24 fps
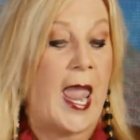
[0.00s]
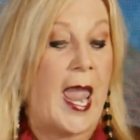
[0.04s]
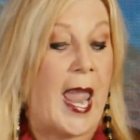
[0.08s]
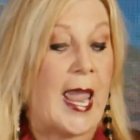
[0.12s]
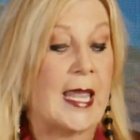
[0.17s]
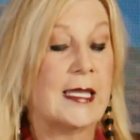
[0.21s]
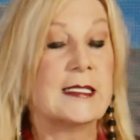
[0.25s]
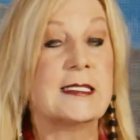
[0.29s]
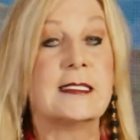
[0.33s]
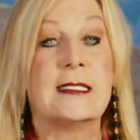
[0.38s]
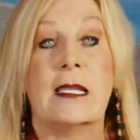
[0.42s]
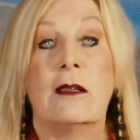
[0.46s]

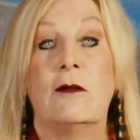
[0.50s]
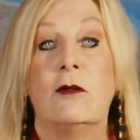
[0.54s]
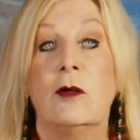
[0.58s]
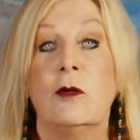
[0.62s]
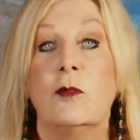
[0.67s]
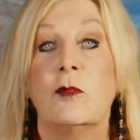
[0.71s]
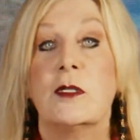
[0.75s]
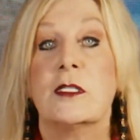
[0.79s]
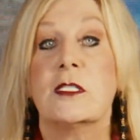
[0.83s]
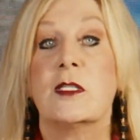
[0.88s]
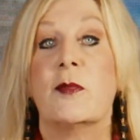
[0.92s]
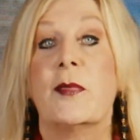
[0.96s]
and Sarah
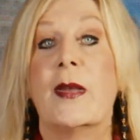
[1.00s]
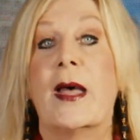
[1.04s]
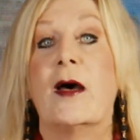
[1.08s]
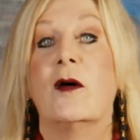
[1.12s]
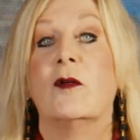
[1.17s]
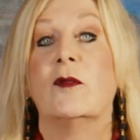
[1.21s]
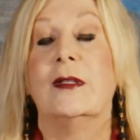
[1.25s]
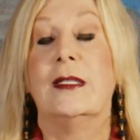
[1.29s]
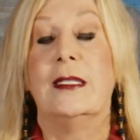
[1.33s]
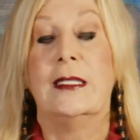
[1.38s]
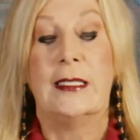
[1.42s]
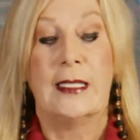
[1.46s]
was
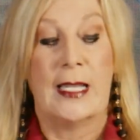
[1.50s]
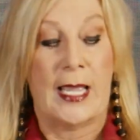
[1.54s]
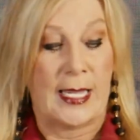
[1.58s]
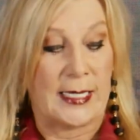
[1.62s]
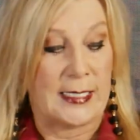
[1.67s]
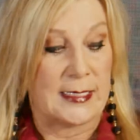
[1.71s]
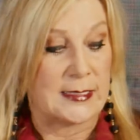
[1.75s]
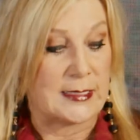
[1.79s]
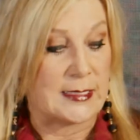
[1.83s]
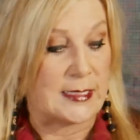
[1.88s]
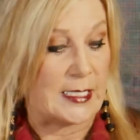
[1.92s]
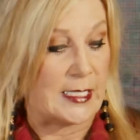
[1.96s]
about
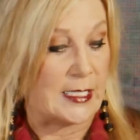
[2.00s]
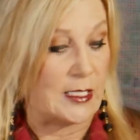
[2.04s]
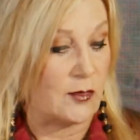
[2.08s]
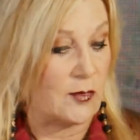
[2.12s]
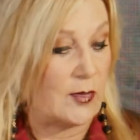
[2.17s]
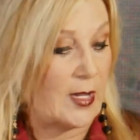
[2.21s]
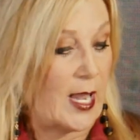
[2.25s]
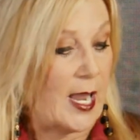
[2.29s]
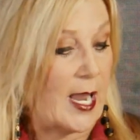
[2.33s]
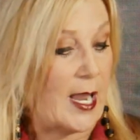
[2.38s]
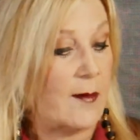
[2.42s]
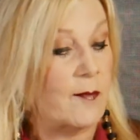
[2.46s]
90,
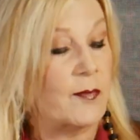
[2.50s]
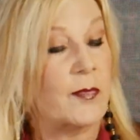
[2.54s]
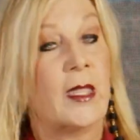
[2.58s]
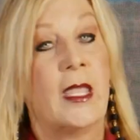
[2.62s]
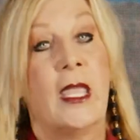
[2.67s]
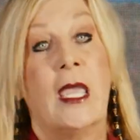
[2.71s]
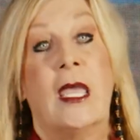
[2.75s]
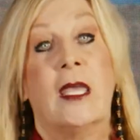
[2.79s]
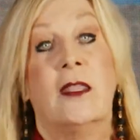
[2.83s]
okay?